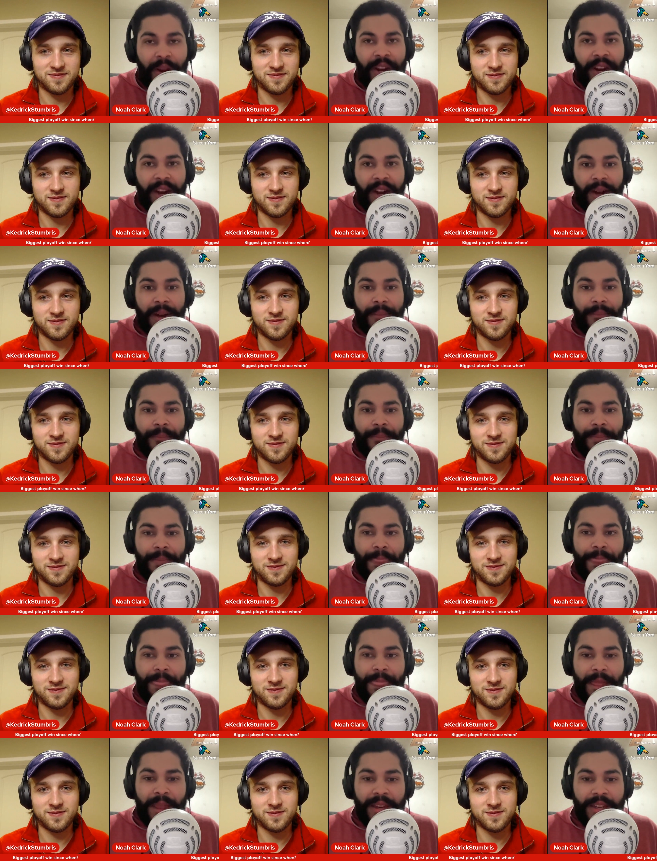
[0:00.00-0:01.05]
Speaker 1: and um,
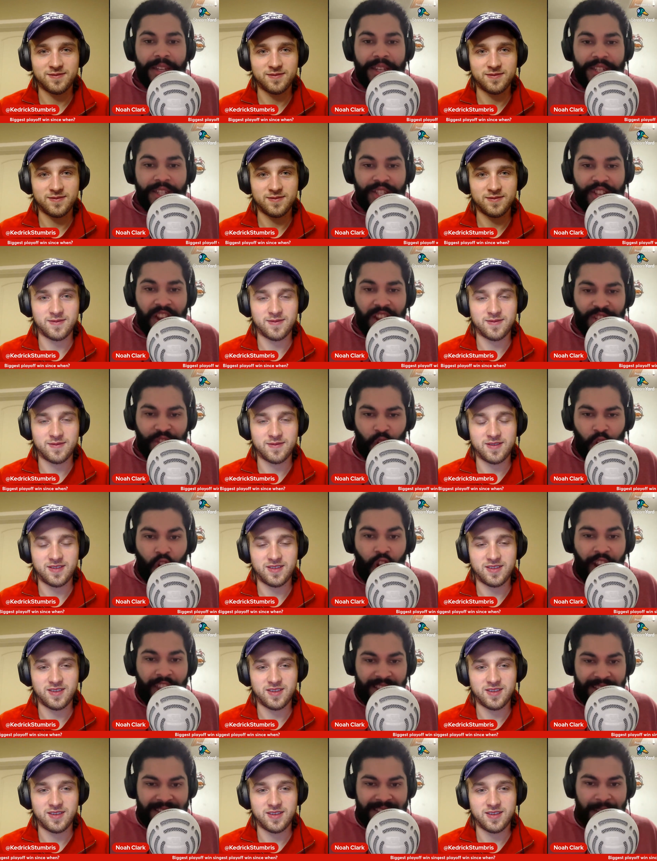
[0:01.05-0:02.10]
Josh
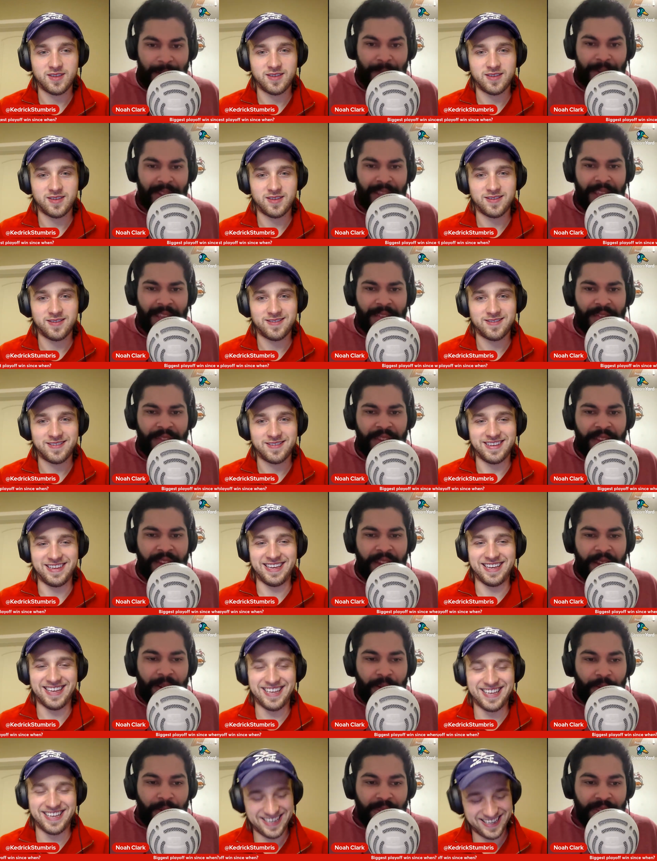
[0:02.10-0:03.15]
Hawkins, I believe,
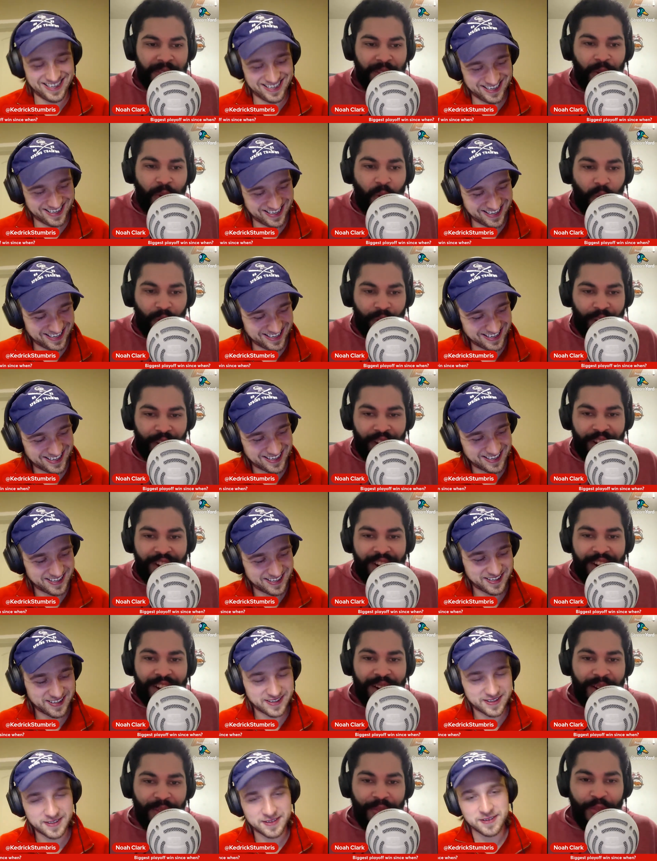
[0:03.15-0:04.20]
was the corner
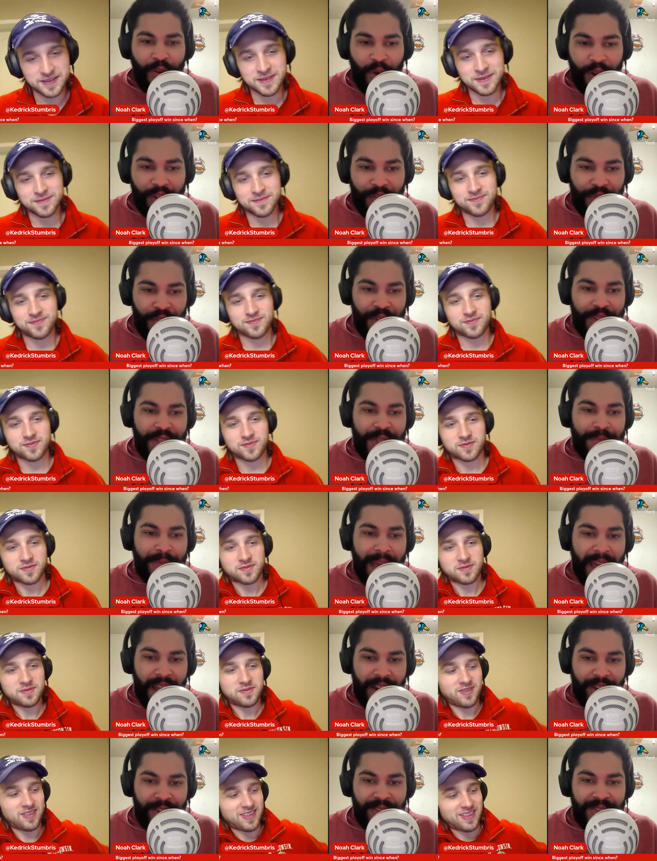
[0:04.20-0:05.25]
for for this
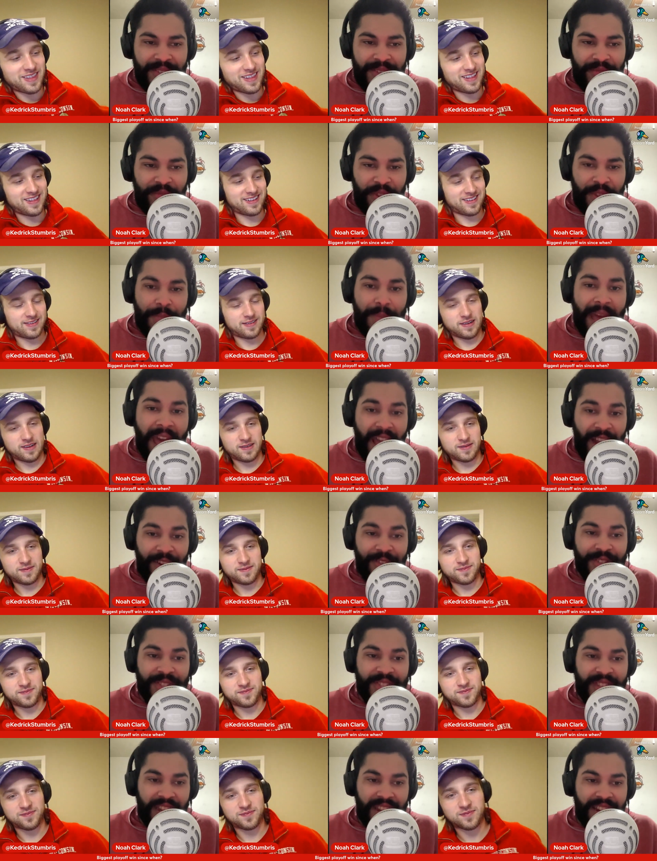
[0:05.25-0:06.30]
Packers for the
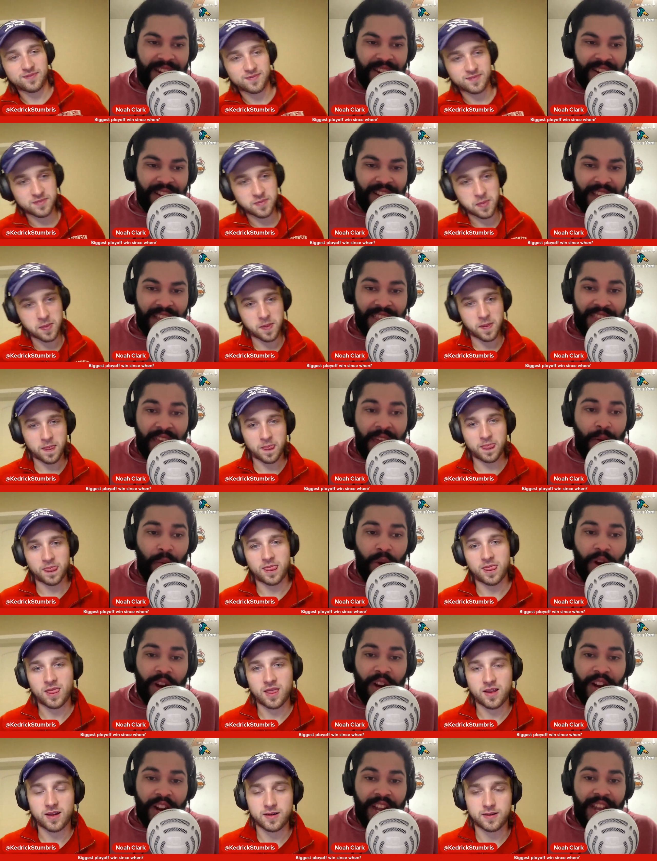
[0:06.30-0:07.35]
Packers secondary. Like they
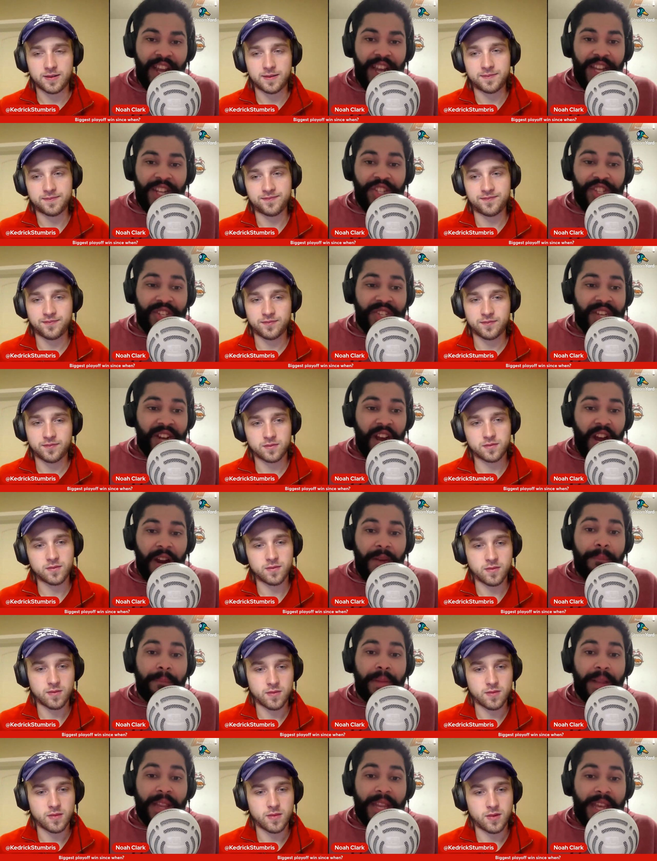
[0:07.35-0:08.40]
were just
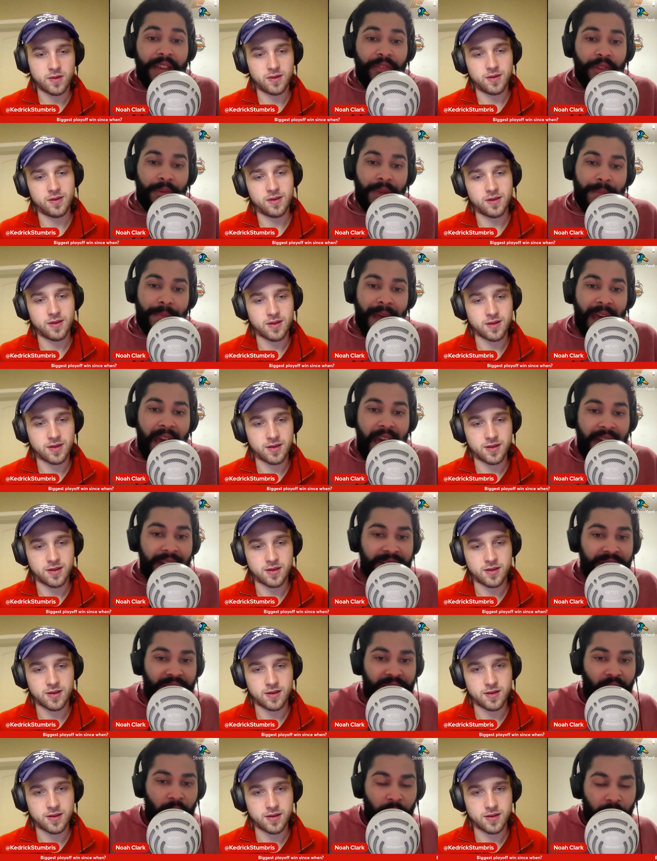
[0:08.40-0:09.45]
unbelievably bad.
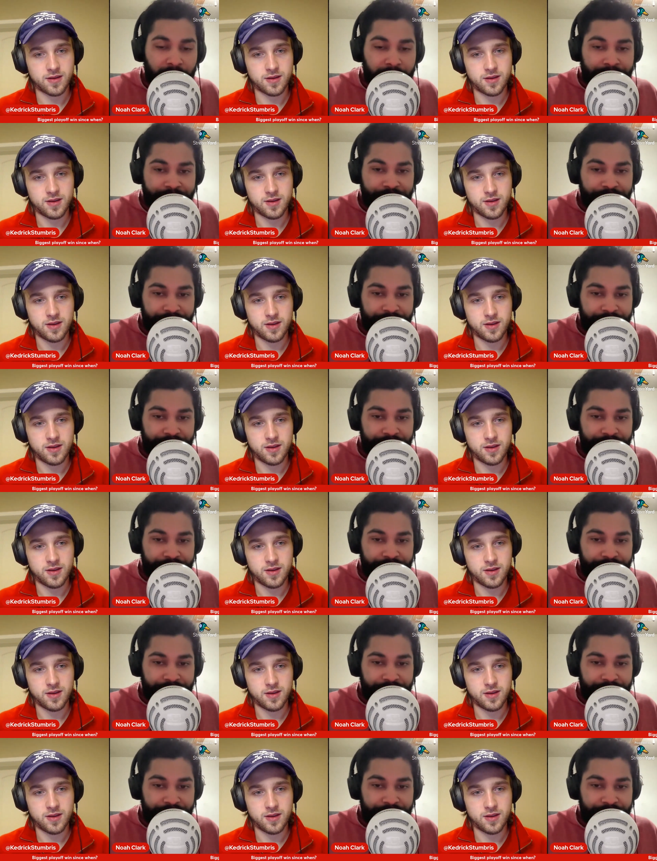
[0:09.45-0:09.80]
So